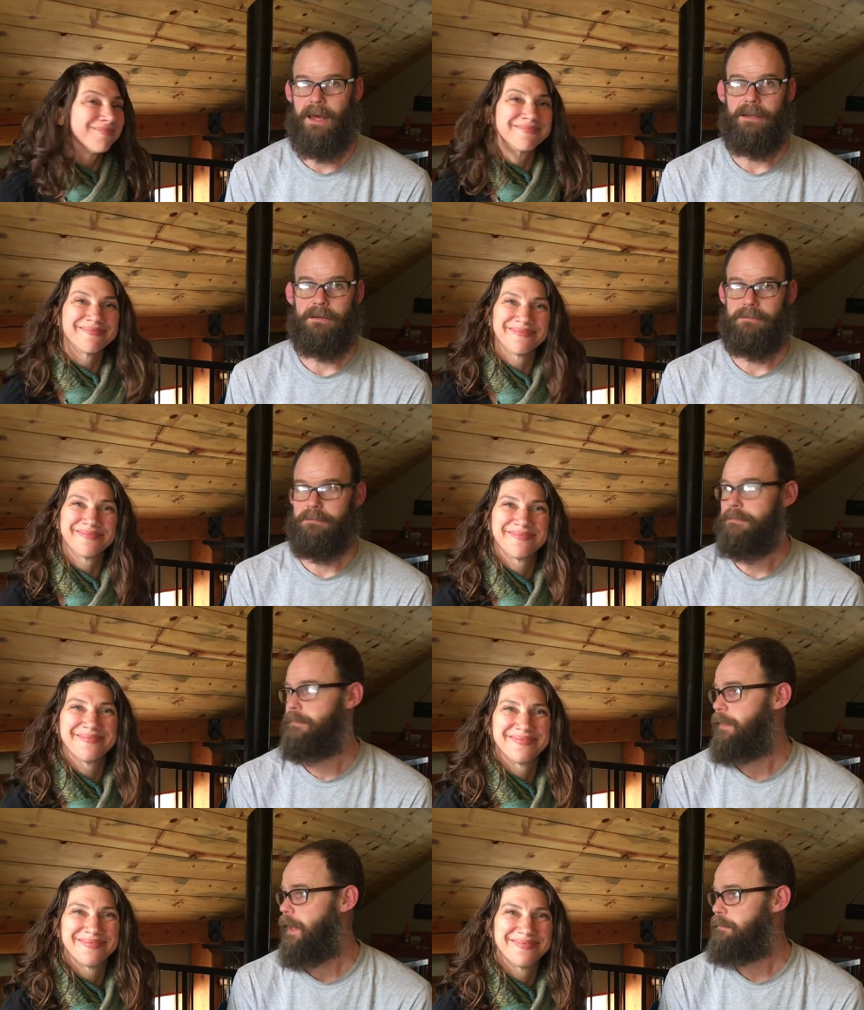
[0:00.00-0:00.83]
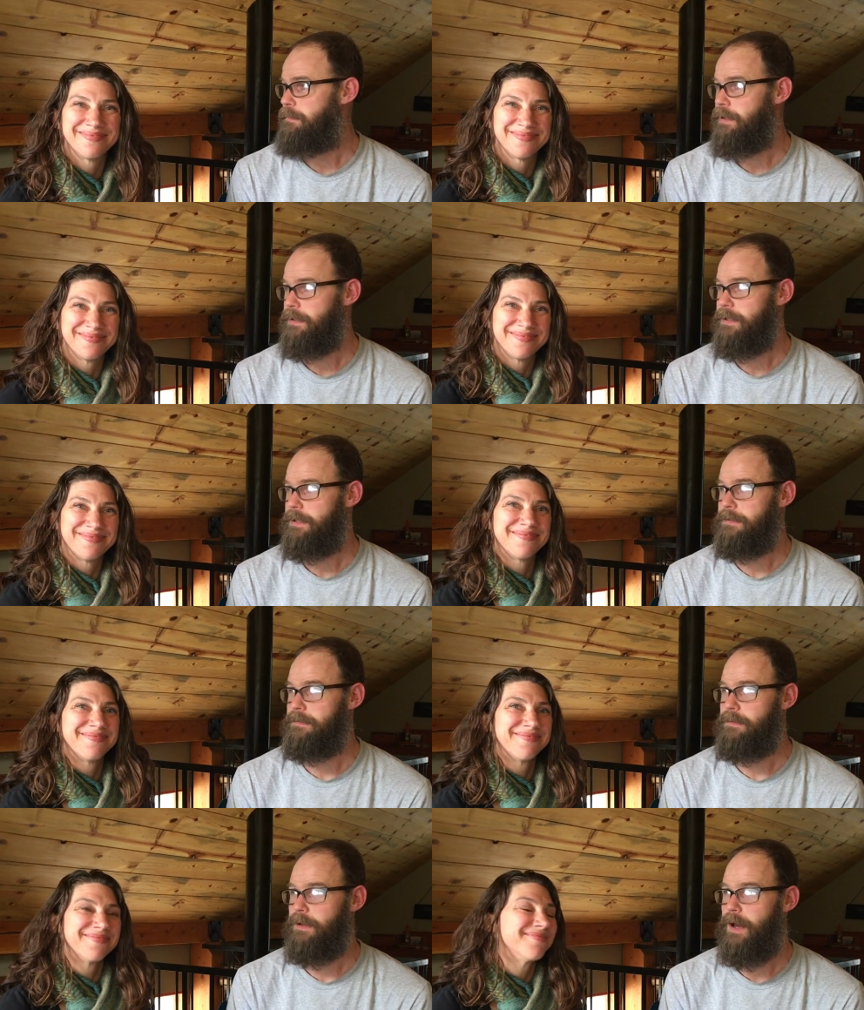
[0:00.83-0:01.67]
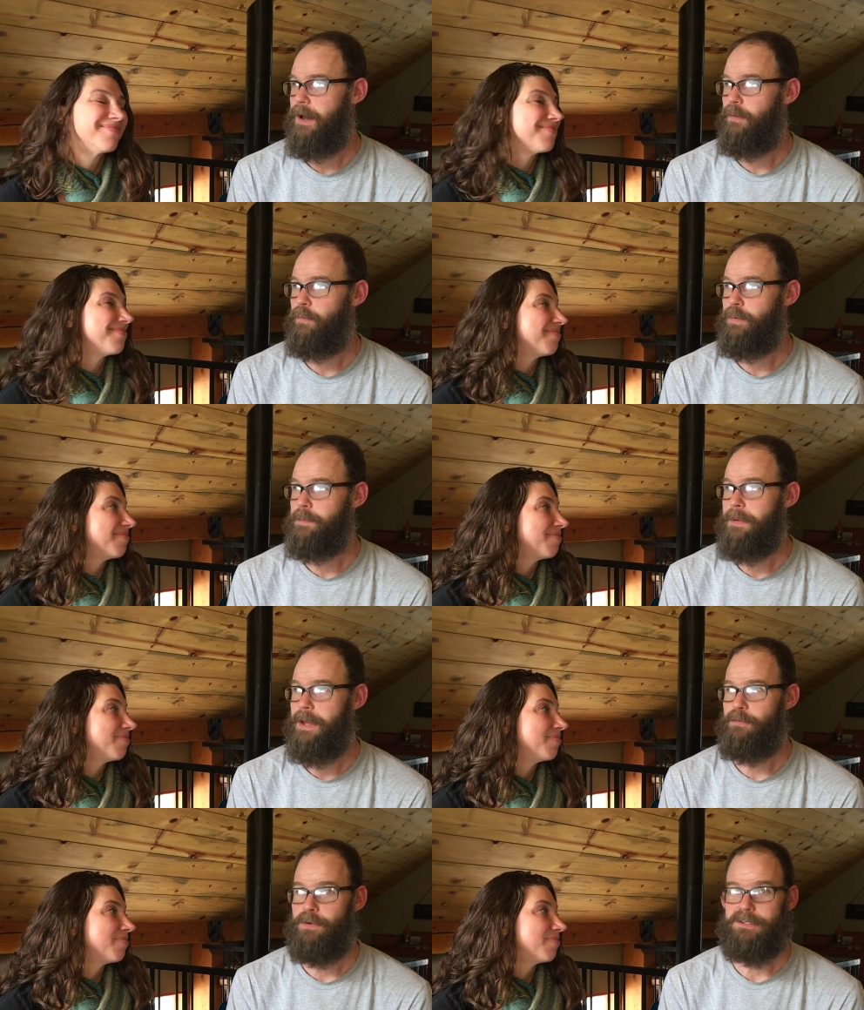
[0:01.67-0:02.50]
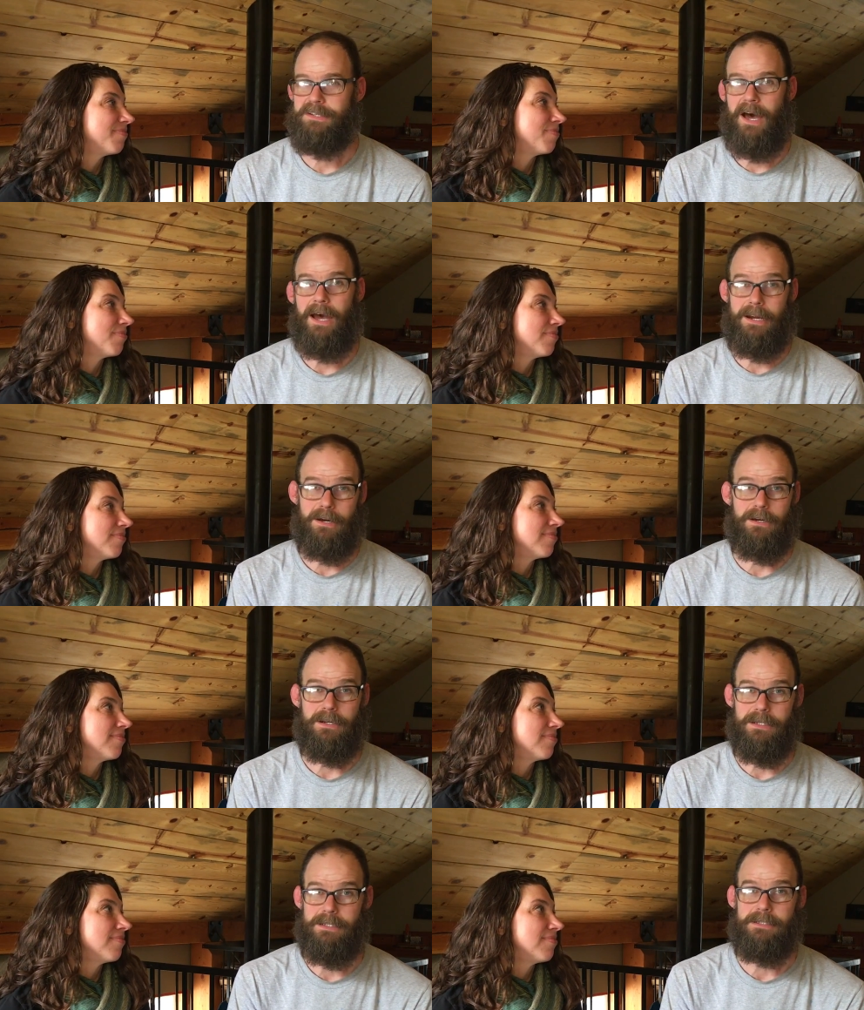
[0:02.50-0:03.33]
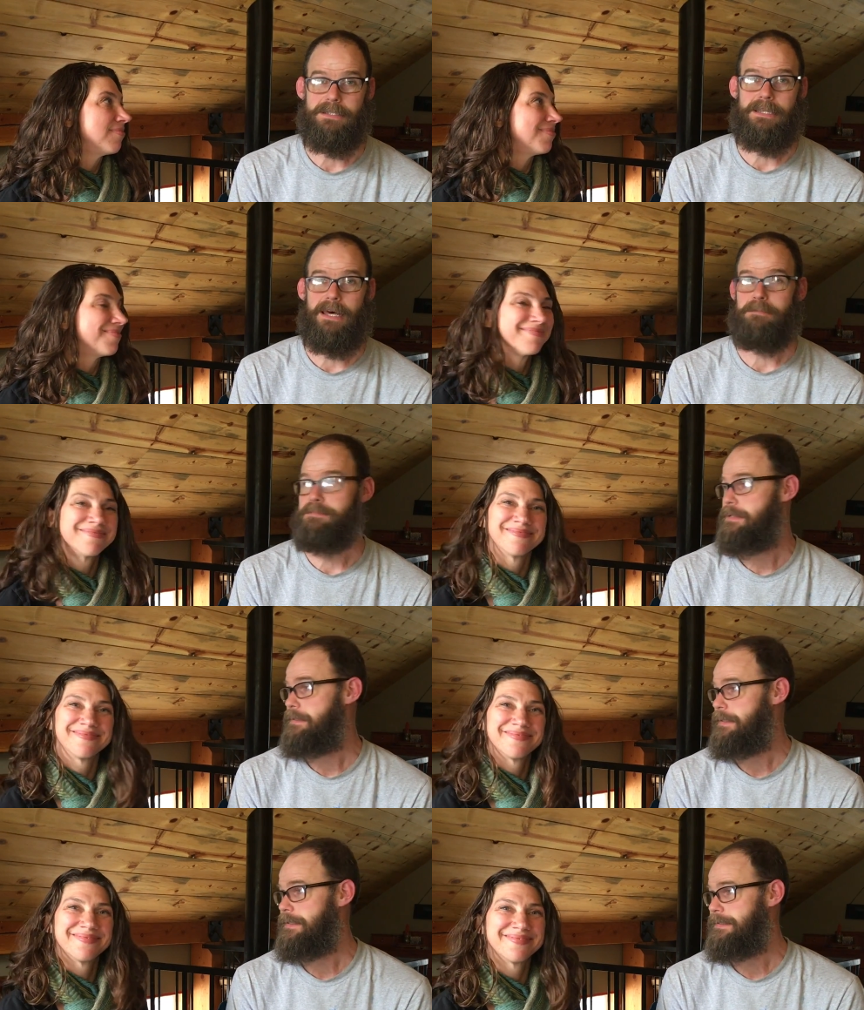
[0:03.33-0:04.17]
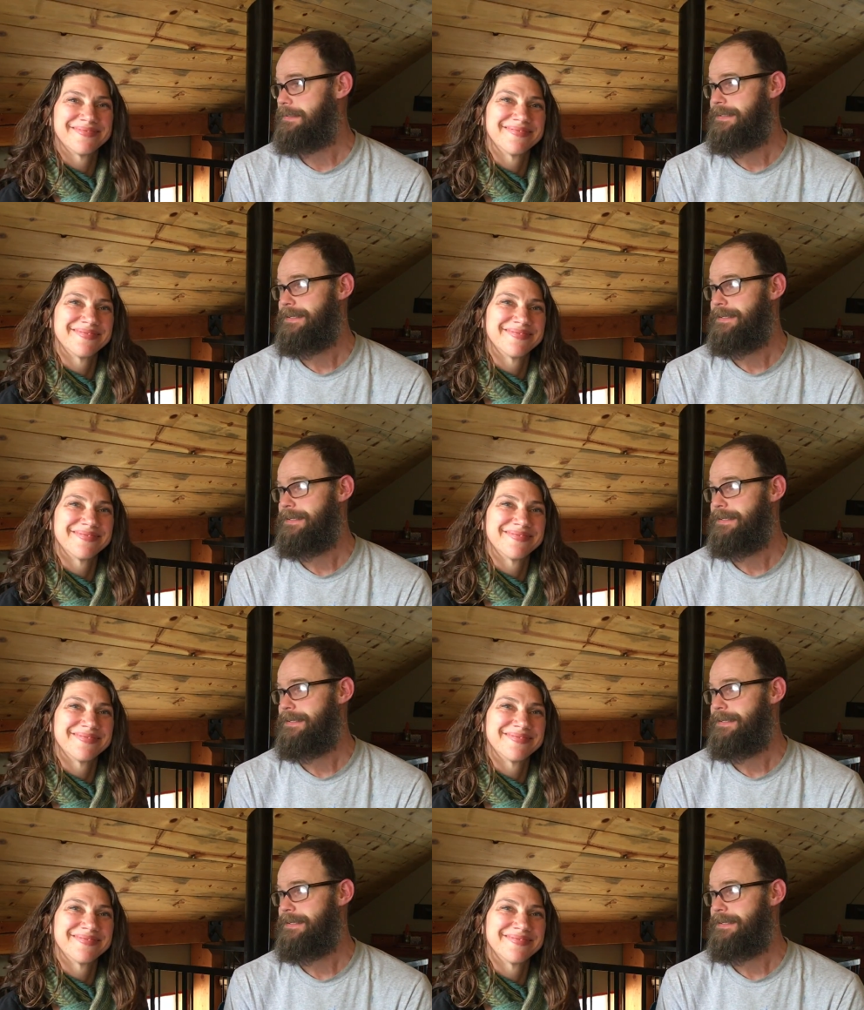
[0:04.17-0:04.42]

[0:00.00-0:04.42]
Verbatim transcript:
Speaker 1: that, that building. Uh, we may retire into that building.